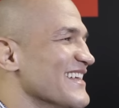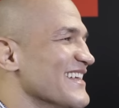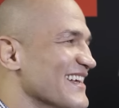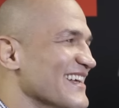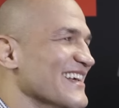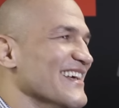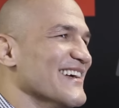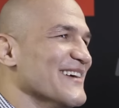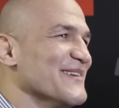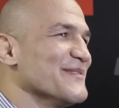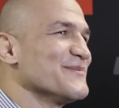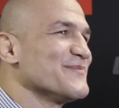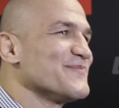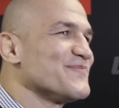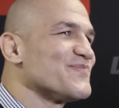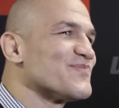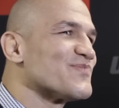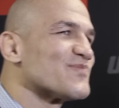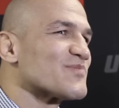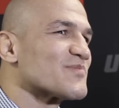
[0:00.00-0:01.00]
Where are you
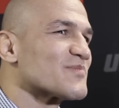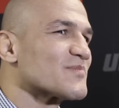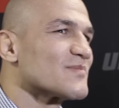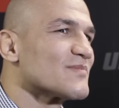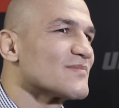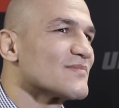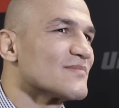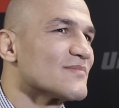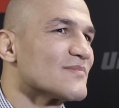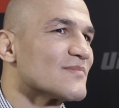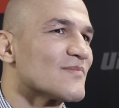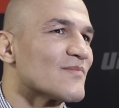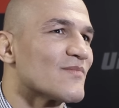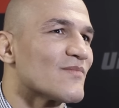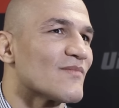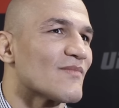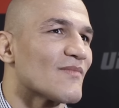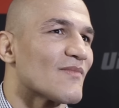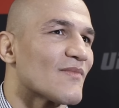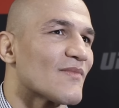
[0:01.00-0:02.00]
in danger
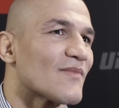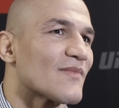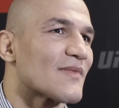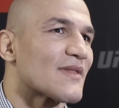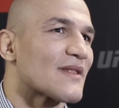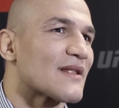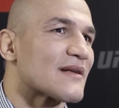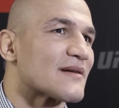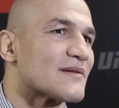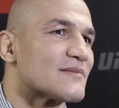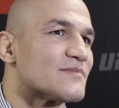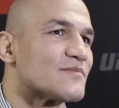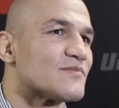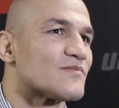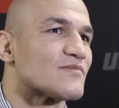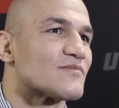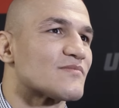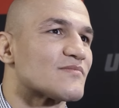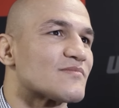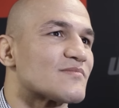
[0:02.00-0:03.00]
on the street as a
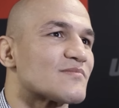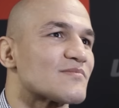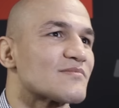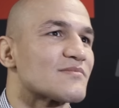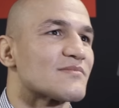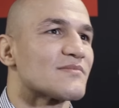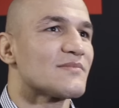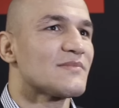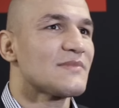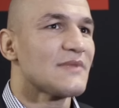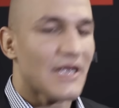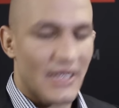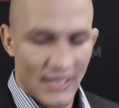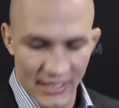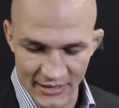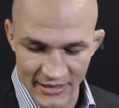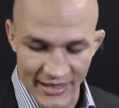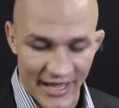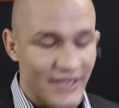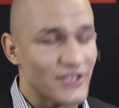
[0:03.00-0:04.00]
kid?
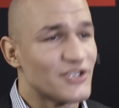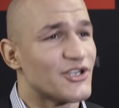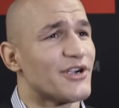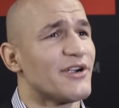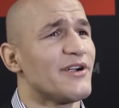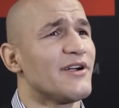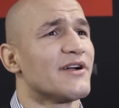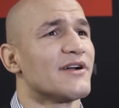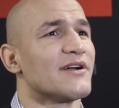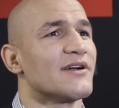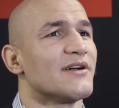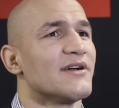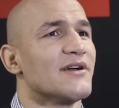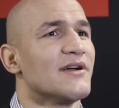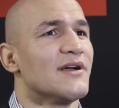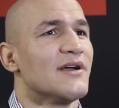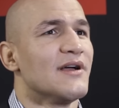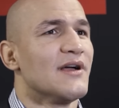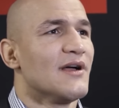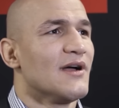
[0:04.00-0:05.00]
In danger?
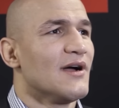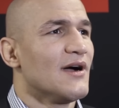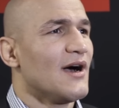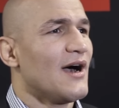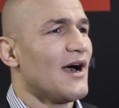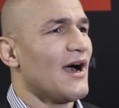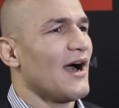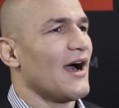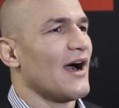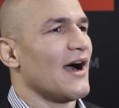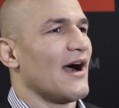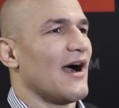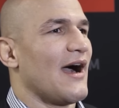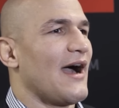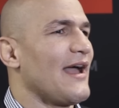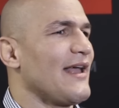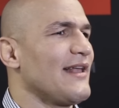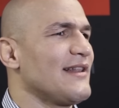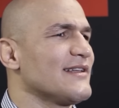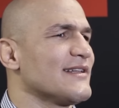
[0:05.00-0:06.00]
Yeah.
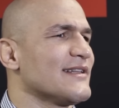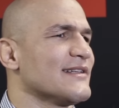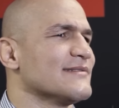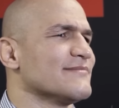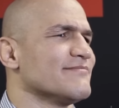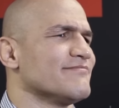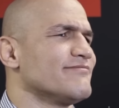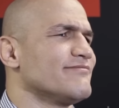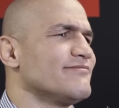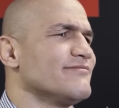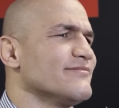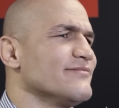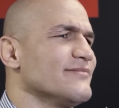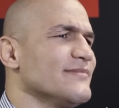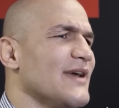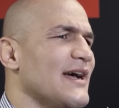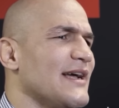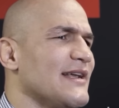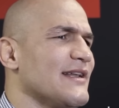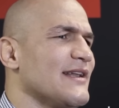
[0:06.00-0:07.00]
Ah, I
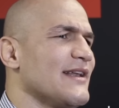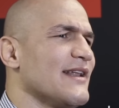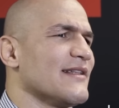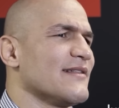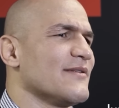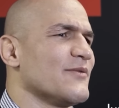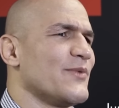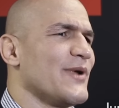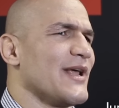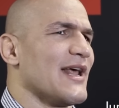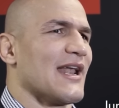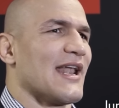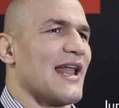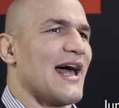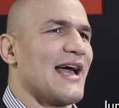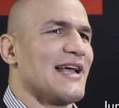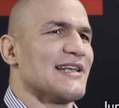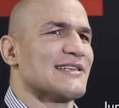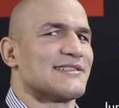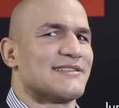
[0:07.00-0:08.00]
didn't, I didn't
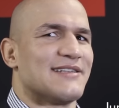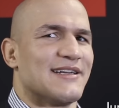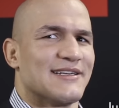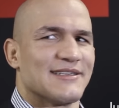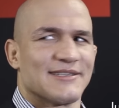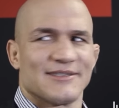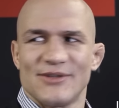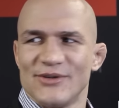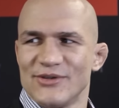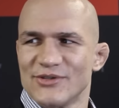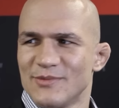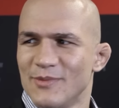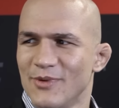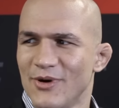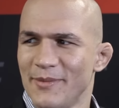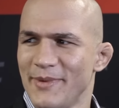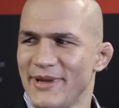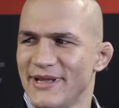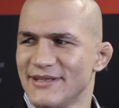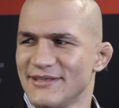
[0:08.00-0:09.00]
realize those those
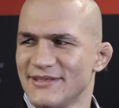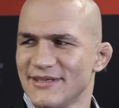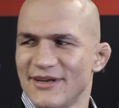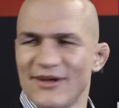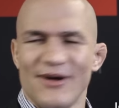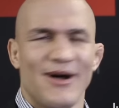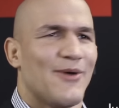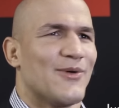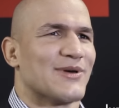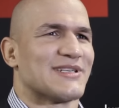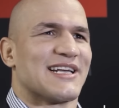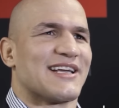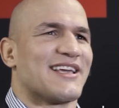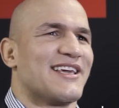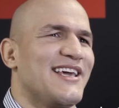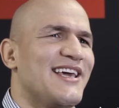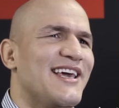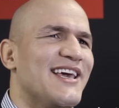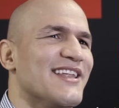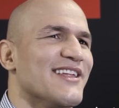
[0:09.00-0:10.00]
moments. You know, I was a
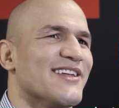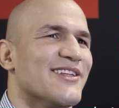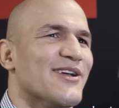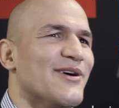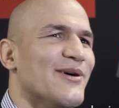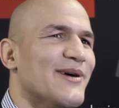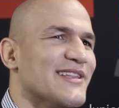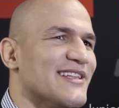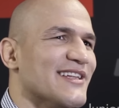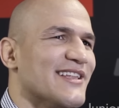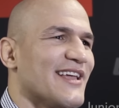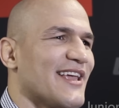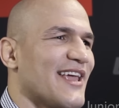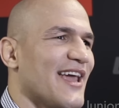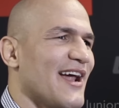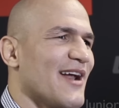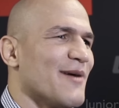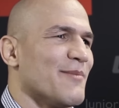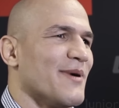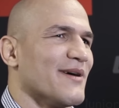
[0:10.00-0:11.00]
kid. You know, I didn't
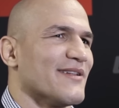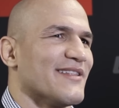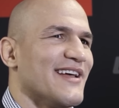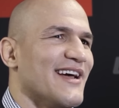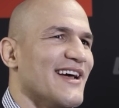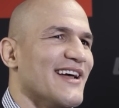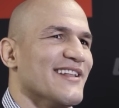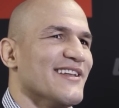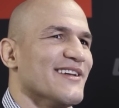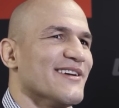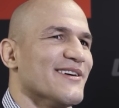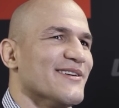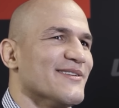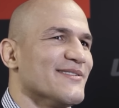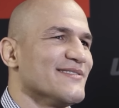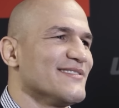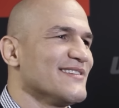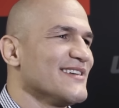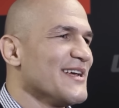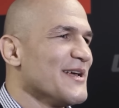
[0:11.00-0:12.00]
care about that. You
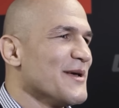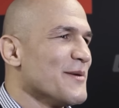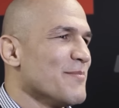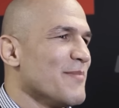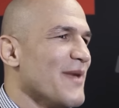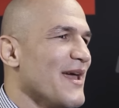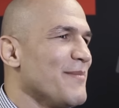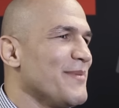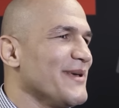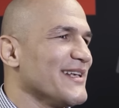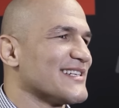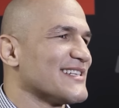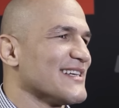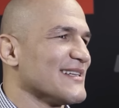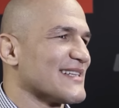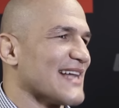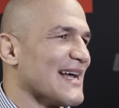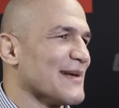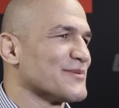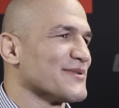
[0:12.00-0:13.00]
know, maybe
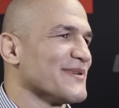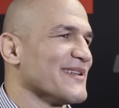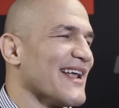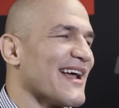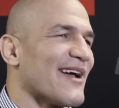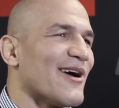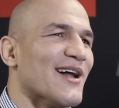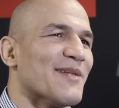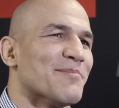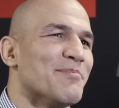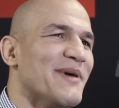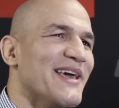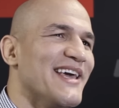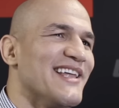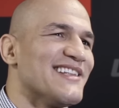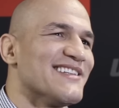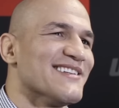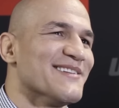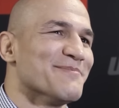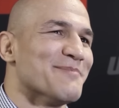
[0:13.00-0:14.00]
sometimes when I got
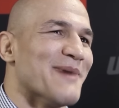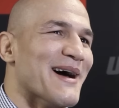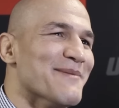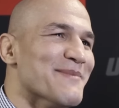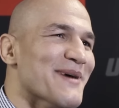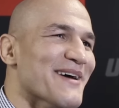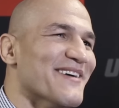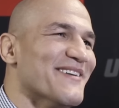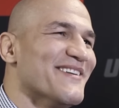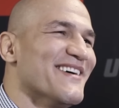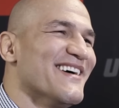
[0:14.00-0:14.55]
beat by my,